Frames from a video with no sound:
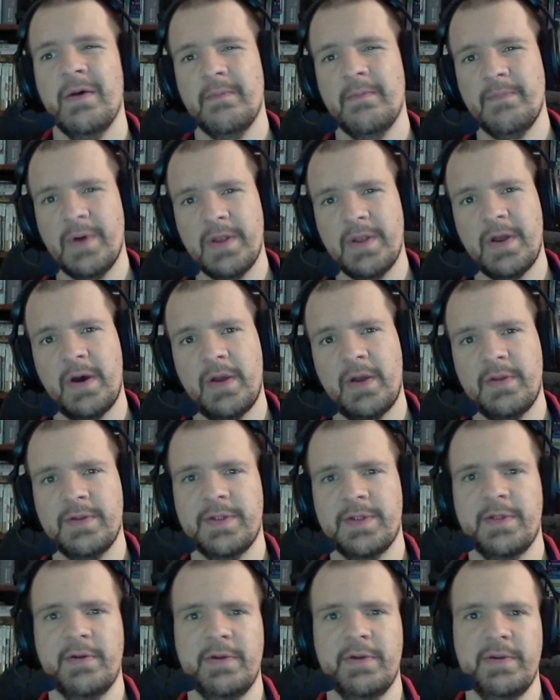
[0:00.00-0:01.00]
But
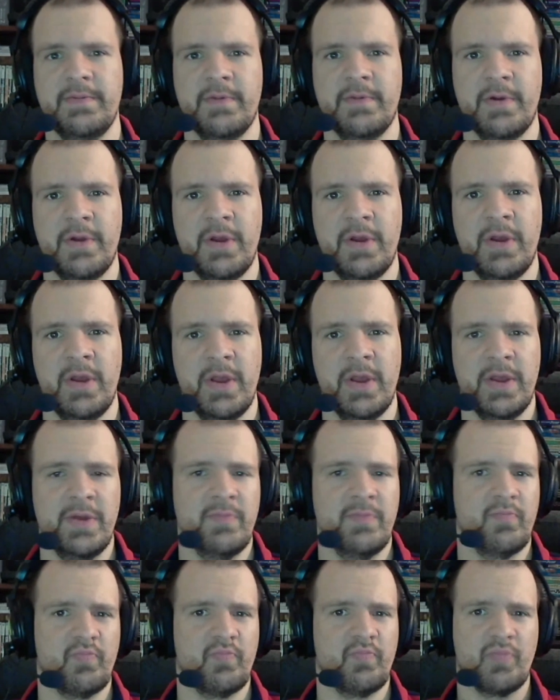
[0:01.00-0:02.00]
honestly,
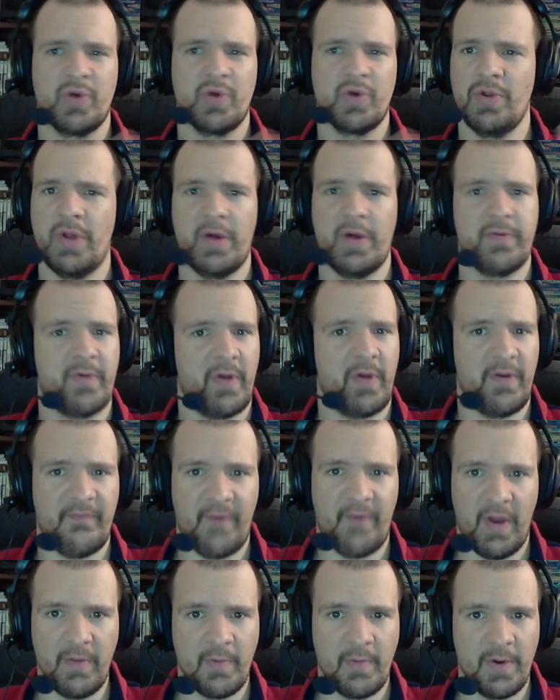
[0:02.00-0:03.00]
good luck trying to
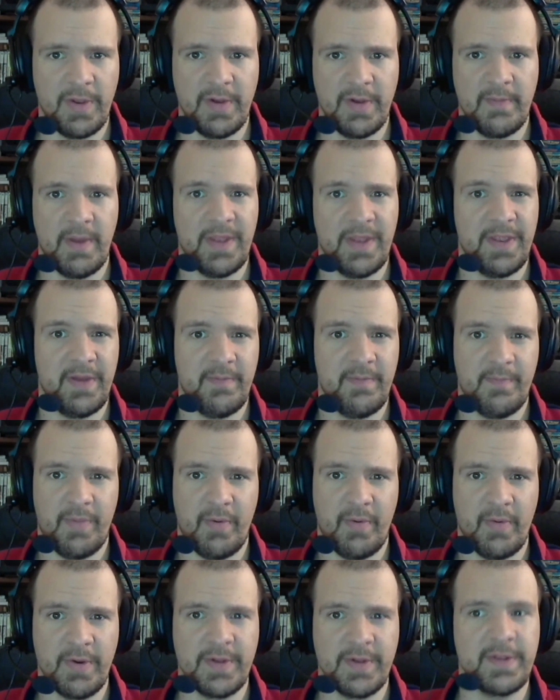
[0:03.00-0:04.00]
find one of them at that
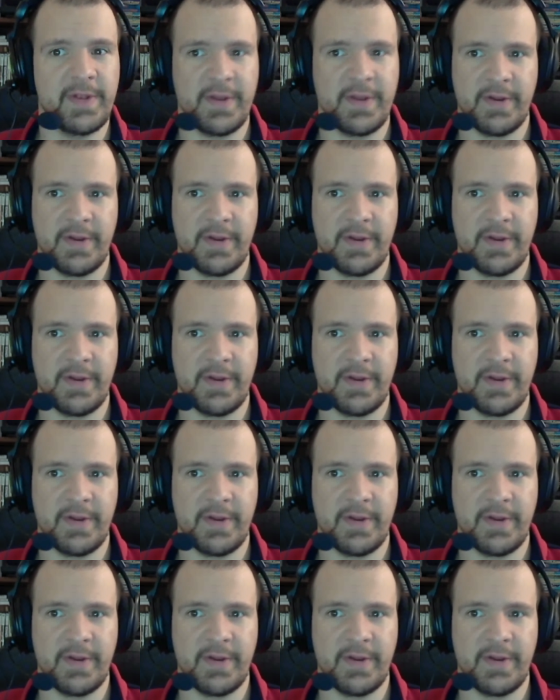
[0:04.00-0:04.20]
point,